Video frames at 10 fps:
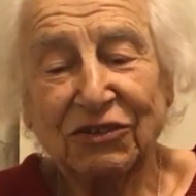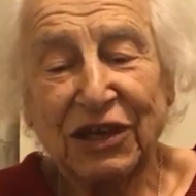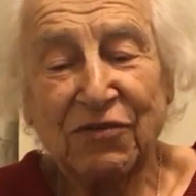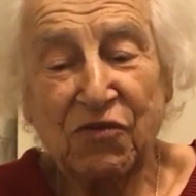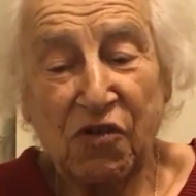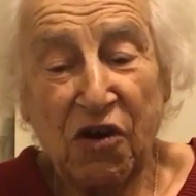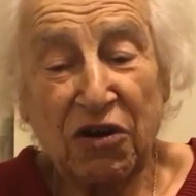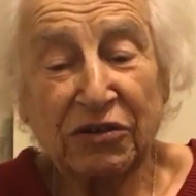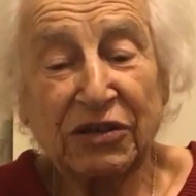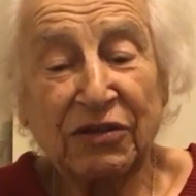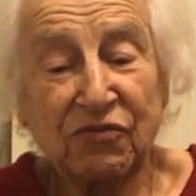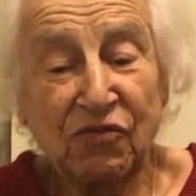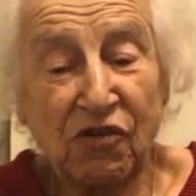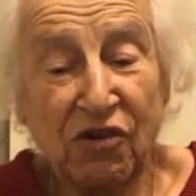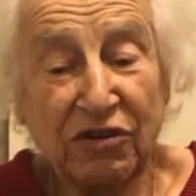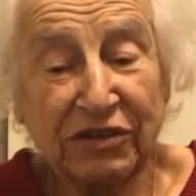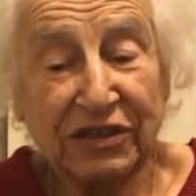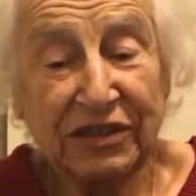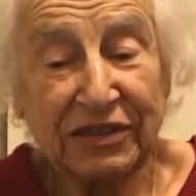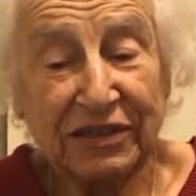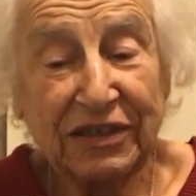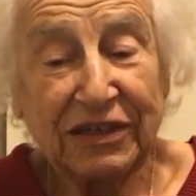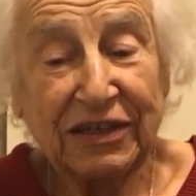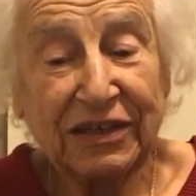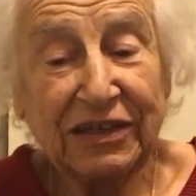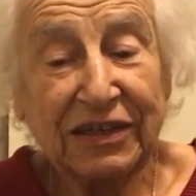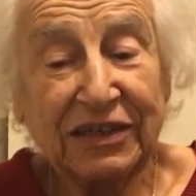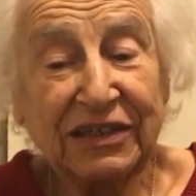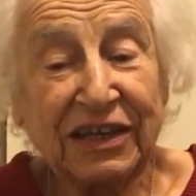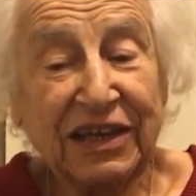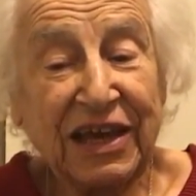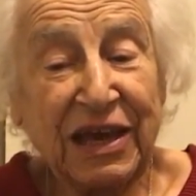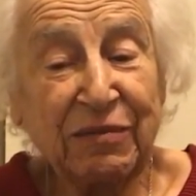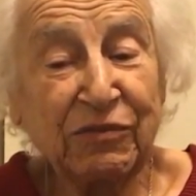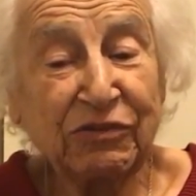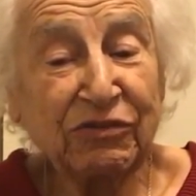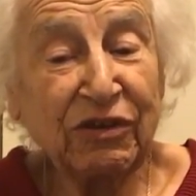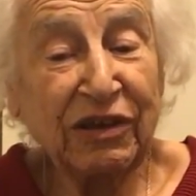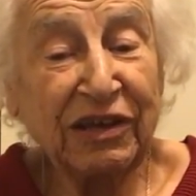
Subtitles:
they walked, and they came